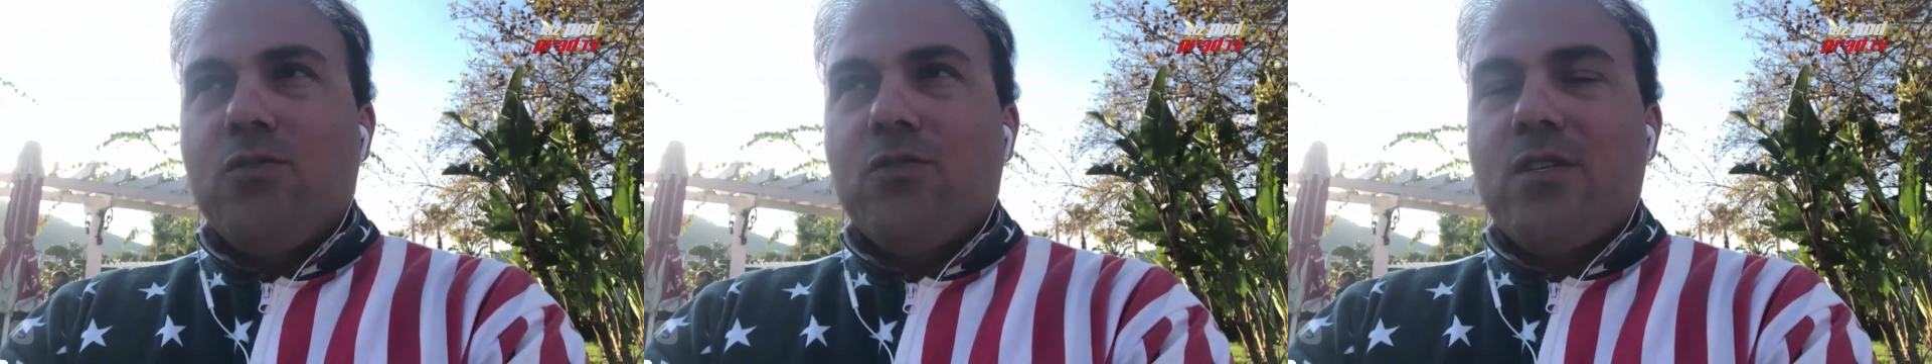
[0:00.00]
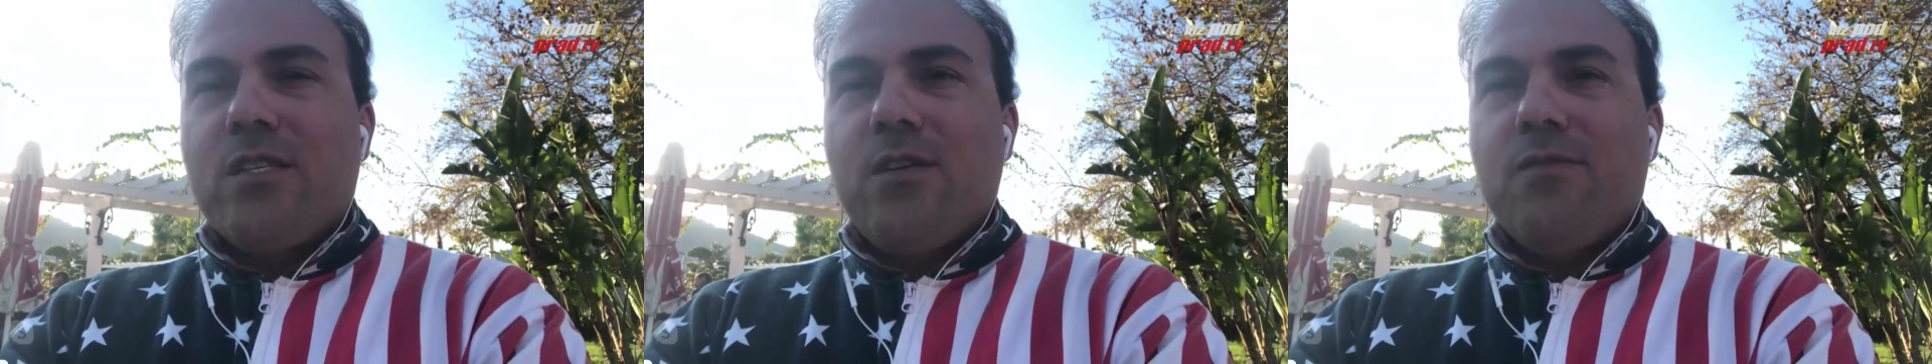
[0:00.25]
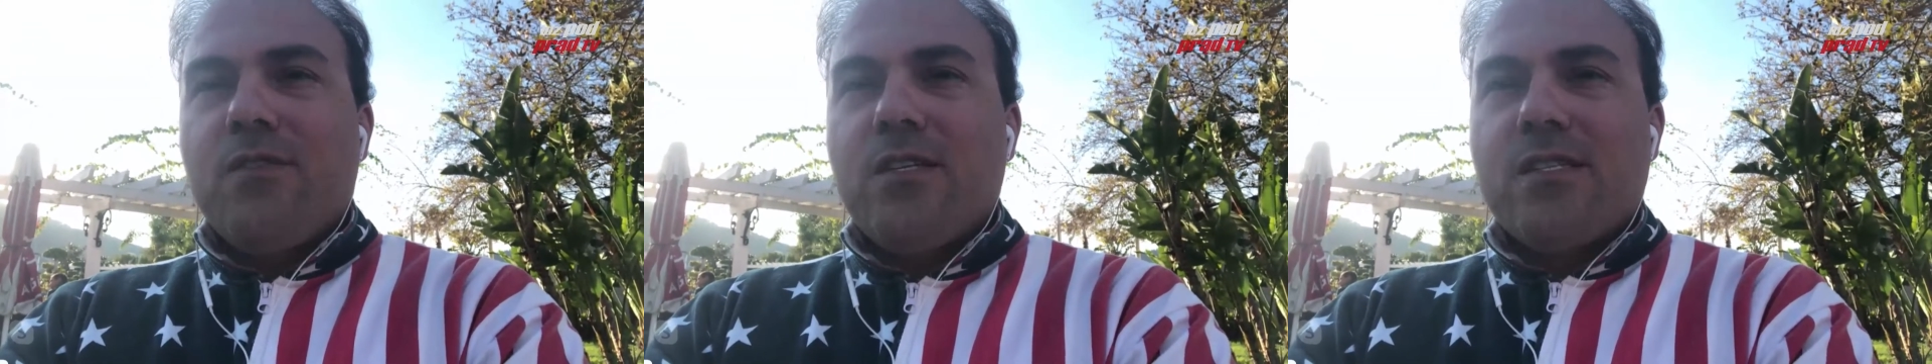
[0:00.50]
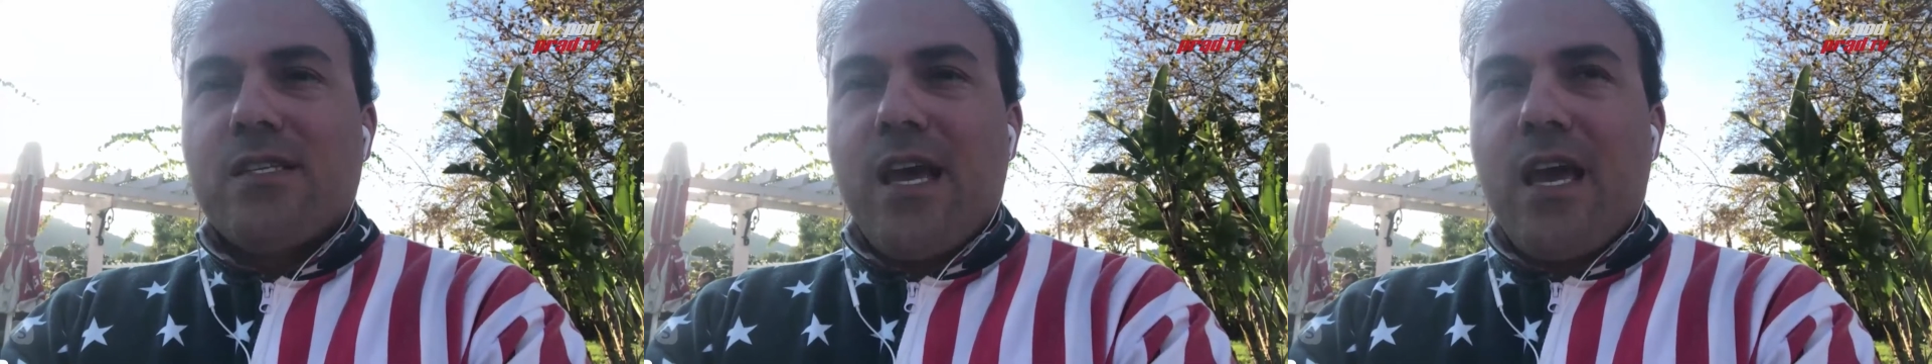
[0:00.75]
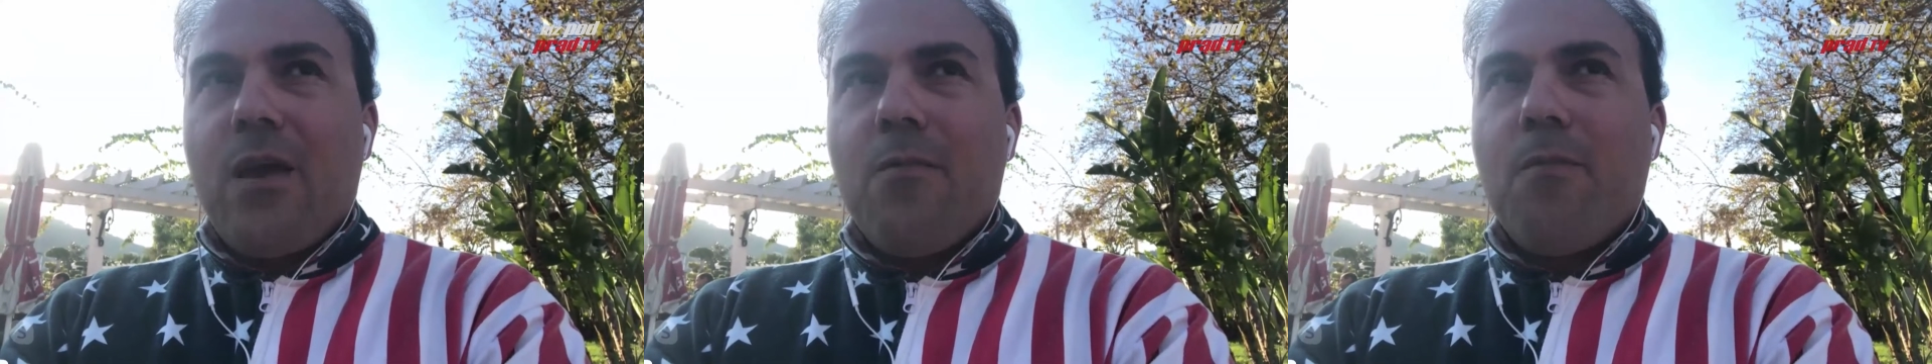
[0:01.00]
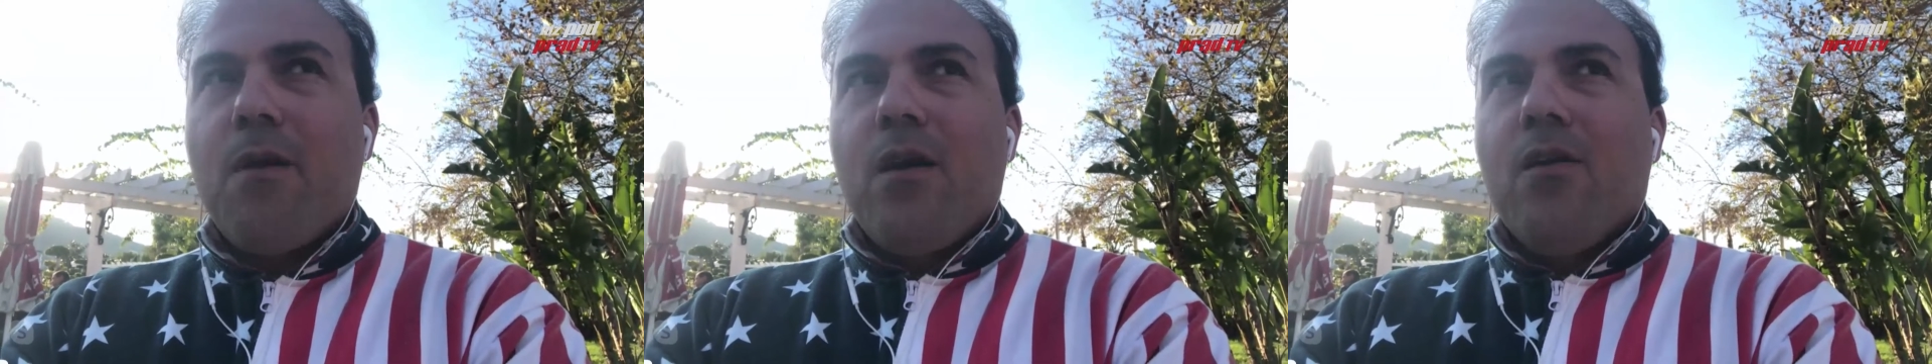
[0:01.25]
would receive the
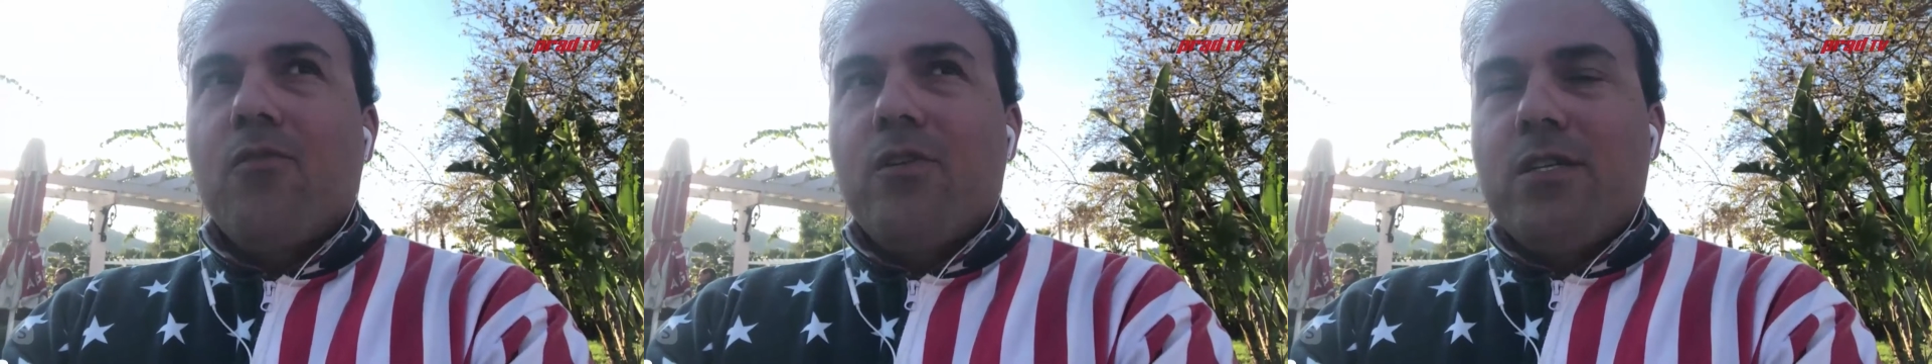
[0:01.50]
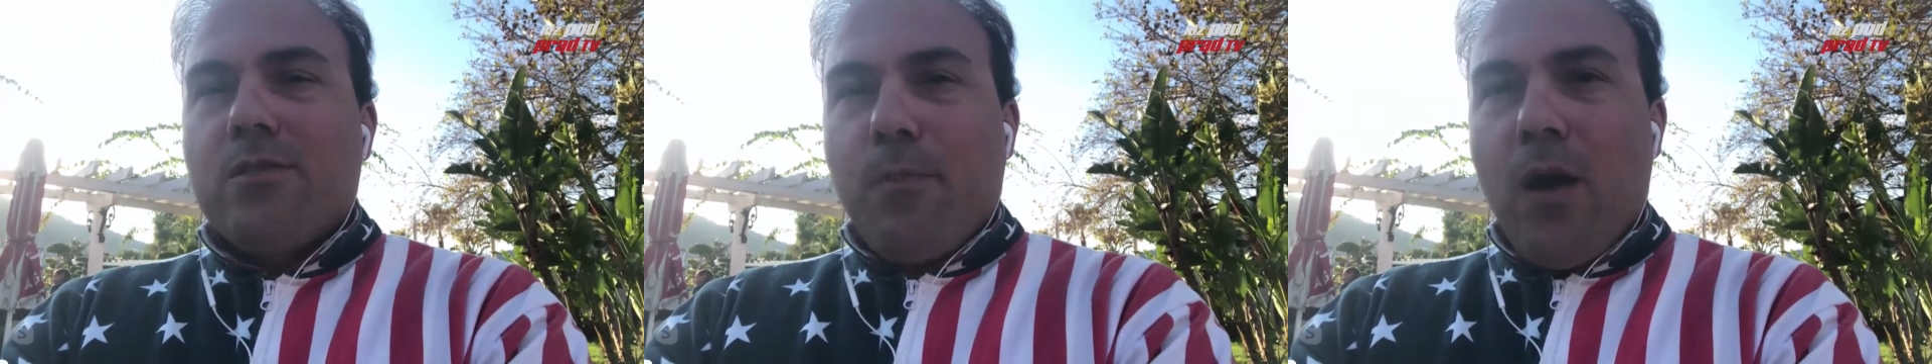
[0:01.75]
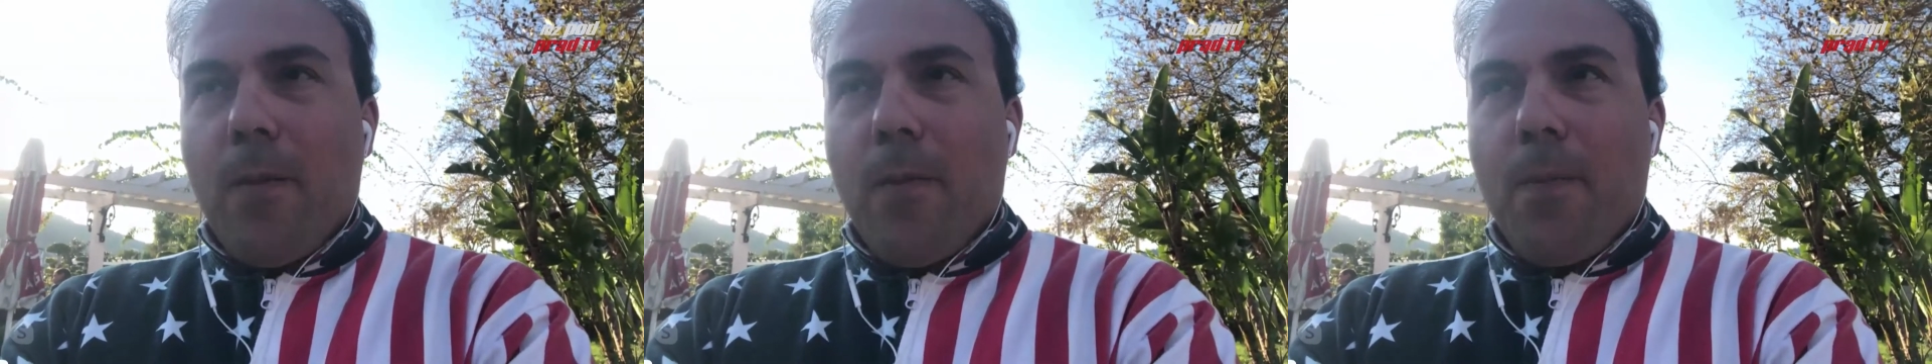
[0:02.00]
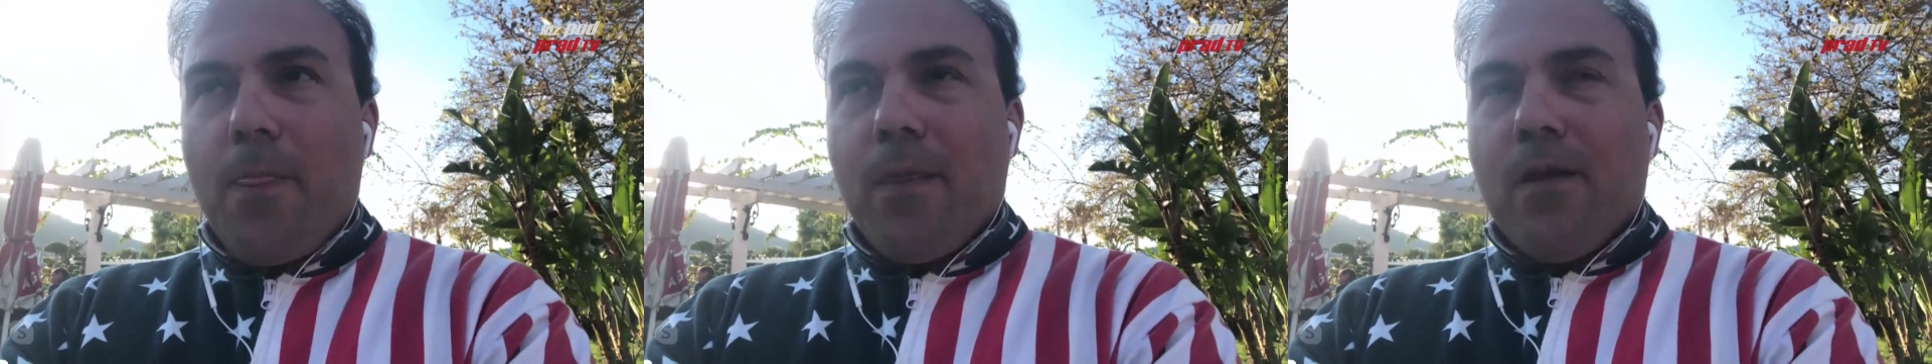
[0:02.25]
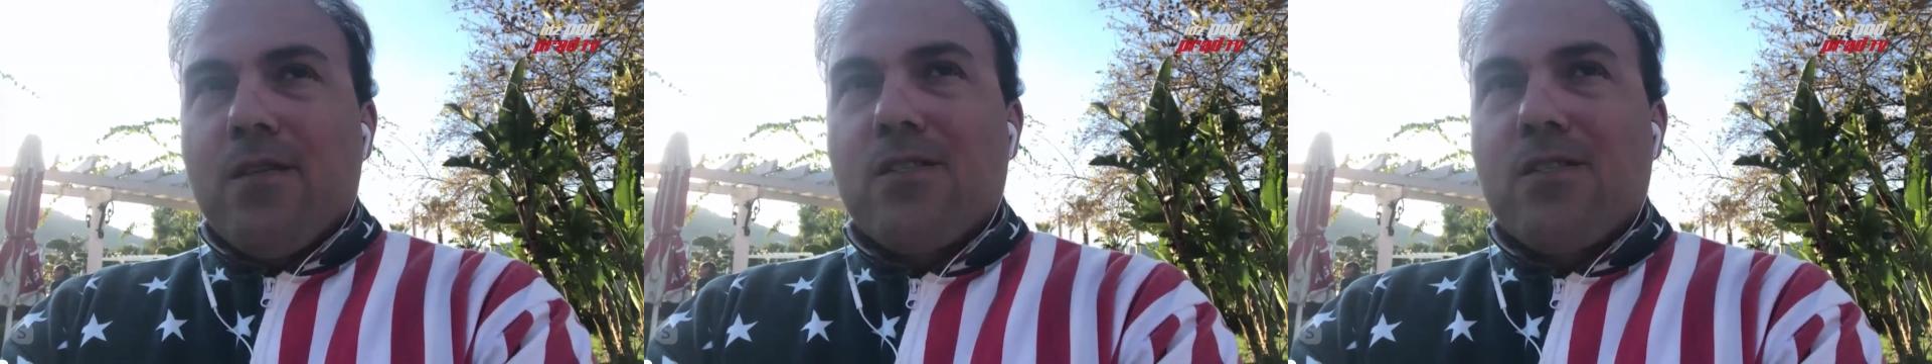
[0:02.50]
same response?